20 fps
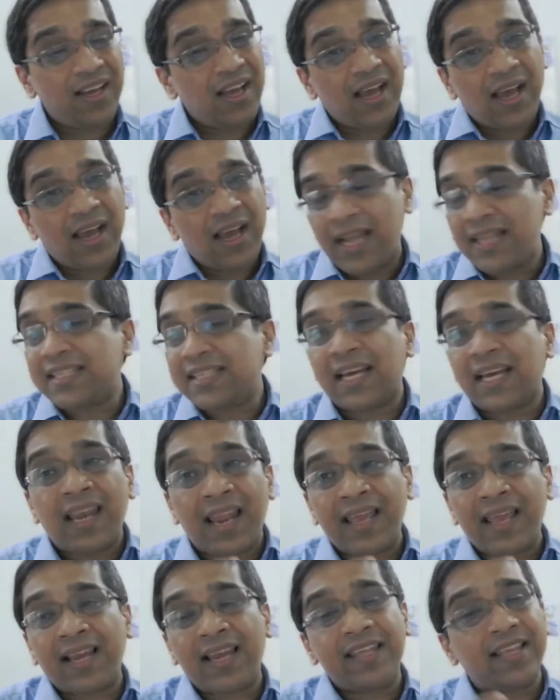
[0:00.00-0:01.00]
it's
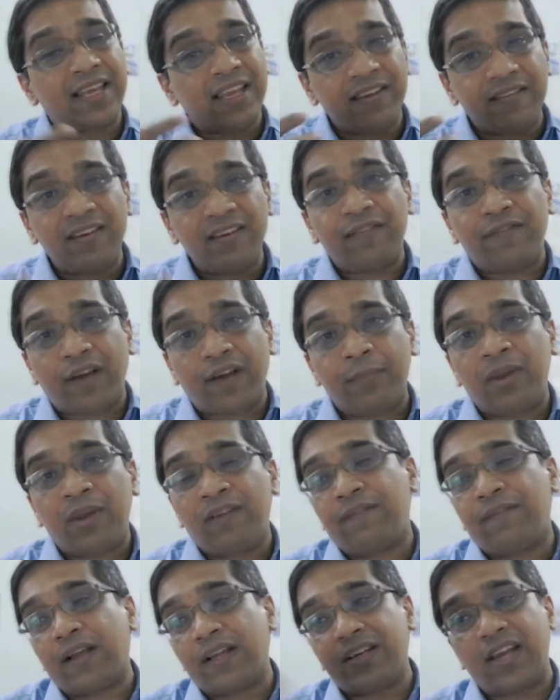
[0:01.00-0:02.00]
unlikely that even if I'm
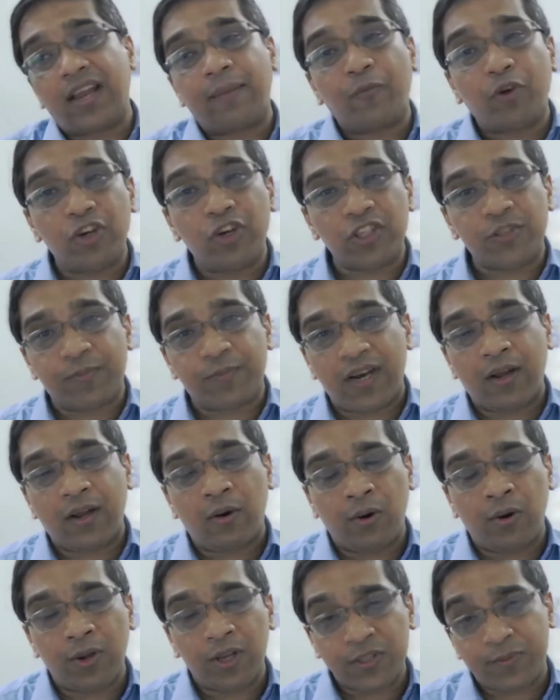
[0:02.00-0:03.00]
infected, I'm going to spread
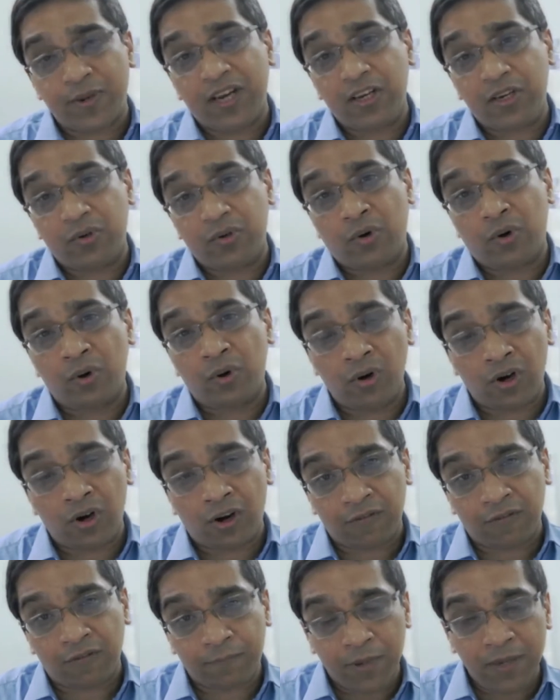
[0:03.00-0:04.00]
it to a whole lot
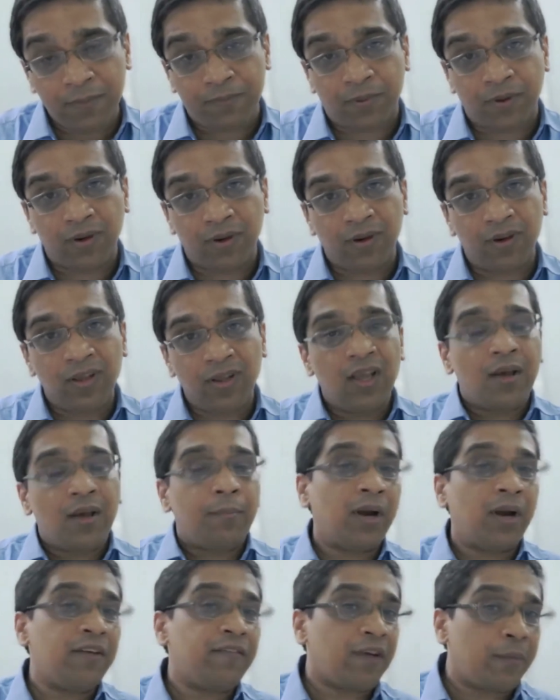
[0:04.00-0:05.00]
of people. But
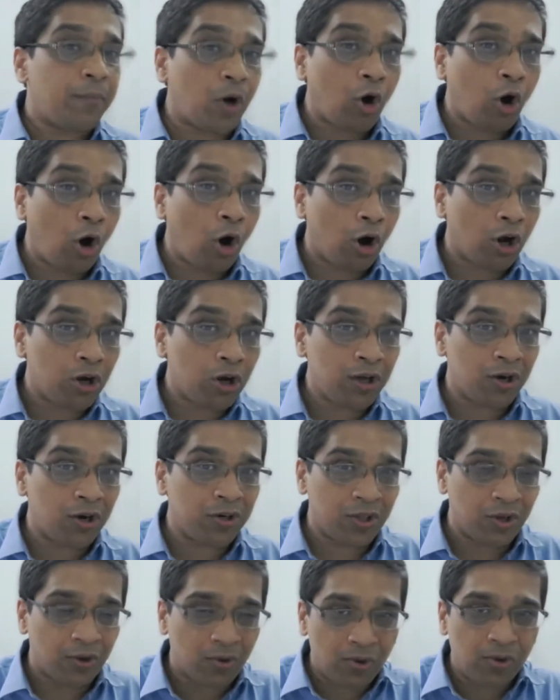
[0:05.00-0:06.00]
if I'm a hawker on
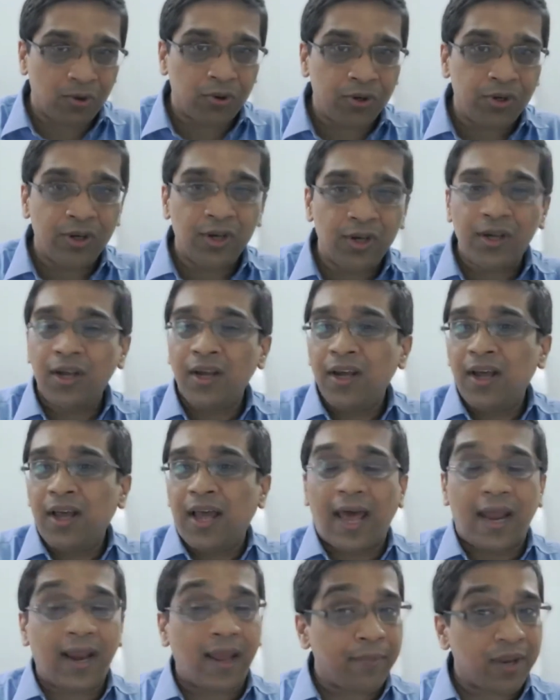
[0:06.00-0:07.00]
the road
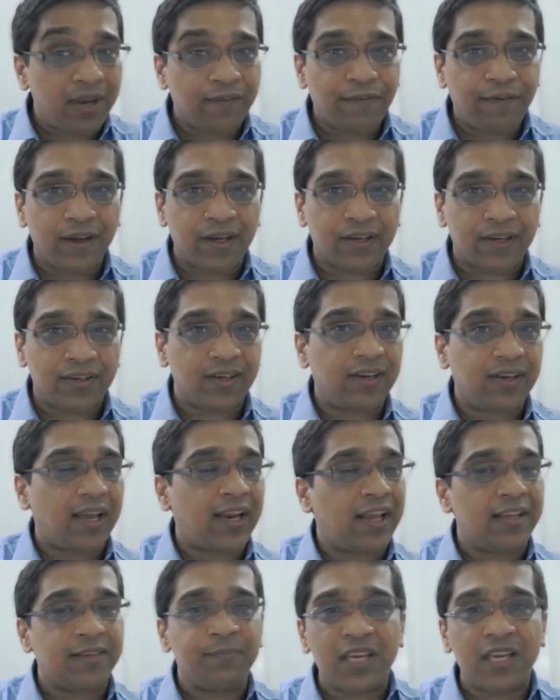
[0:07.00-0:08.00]
and I'm infected and I
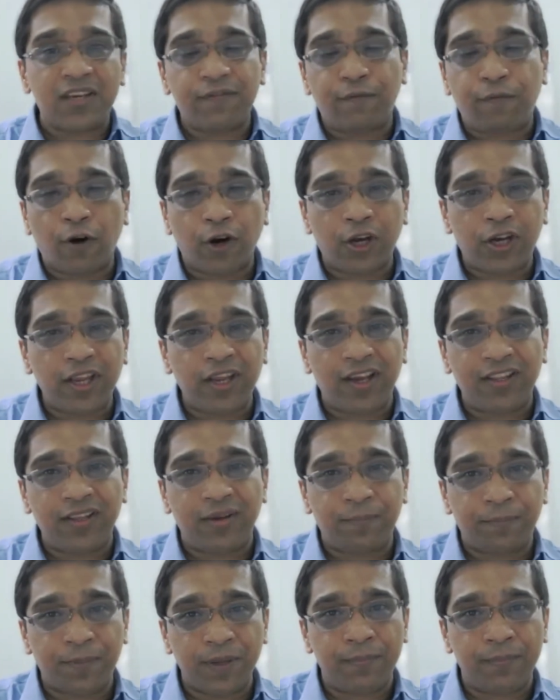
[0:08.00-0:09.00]
meet 40 other
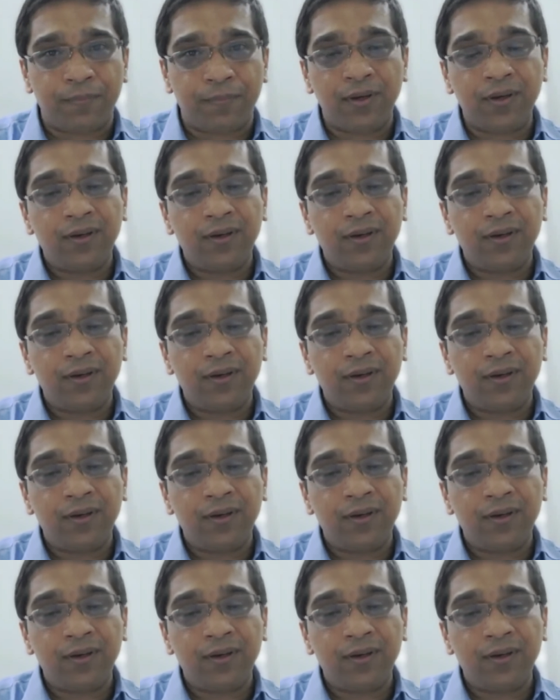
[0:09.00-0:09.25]
people,